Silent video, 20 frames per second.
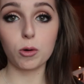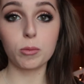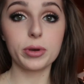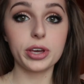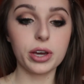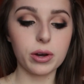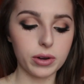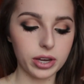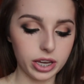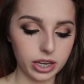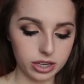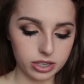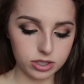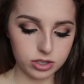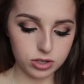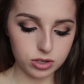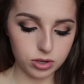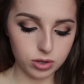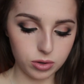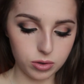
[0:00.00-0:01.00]
I'll be going
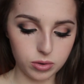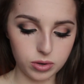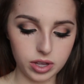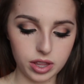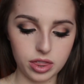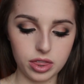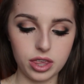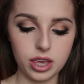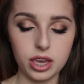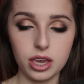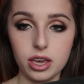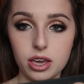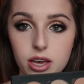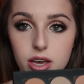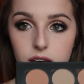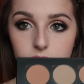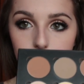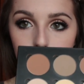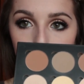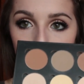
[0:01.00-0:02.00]
into
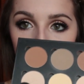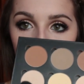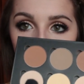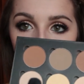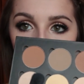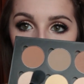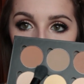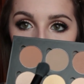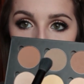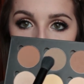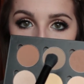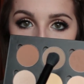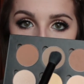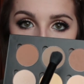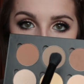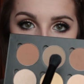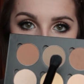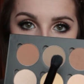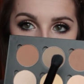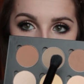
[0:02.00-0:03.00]
the
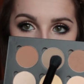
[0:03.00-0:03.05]
middle